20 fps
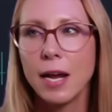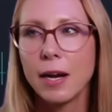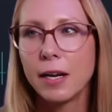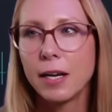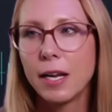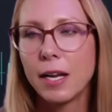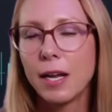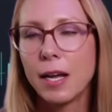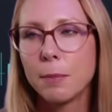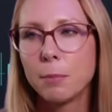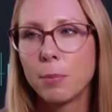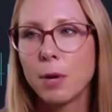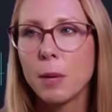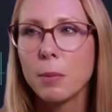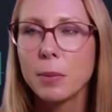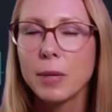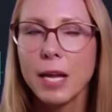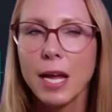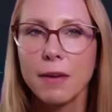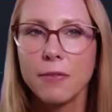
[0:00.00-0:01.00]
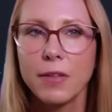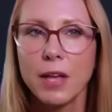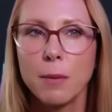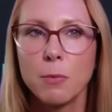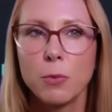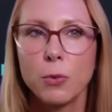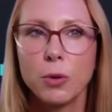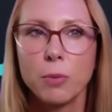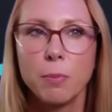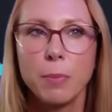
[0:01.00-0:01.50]
I'm going to probably have that
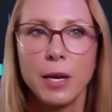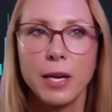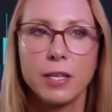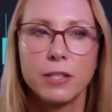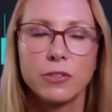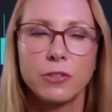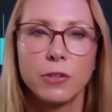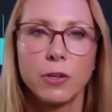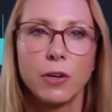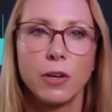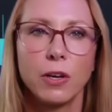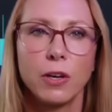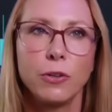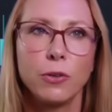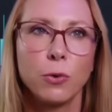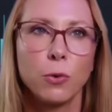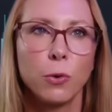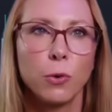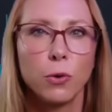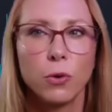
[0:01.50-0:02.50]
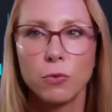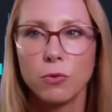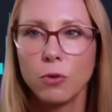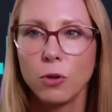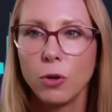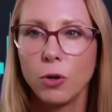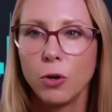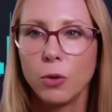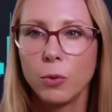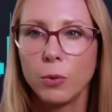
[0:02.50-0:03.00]
more based on order
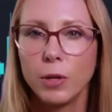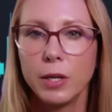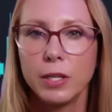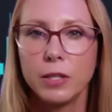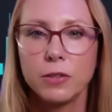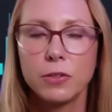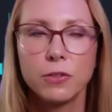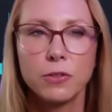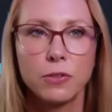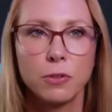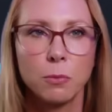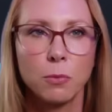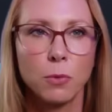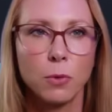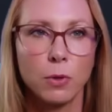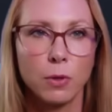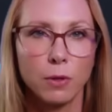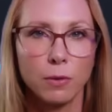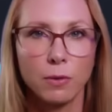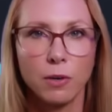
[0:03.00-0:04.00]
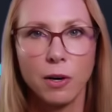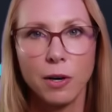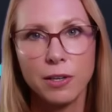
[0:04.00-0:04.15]
flow and some more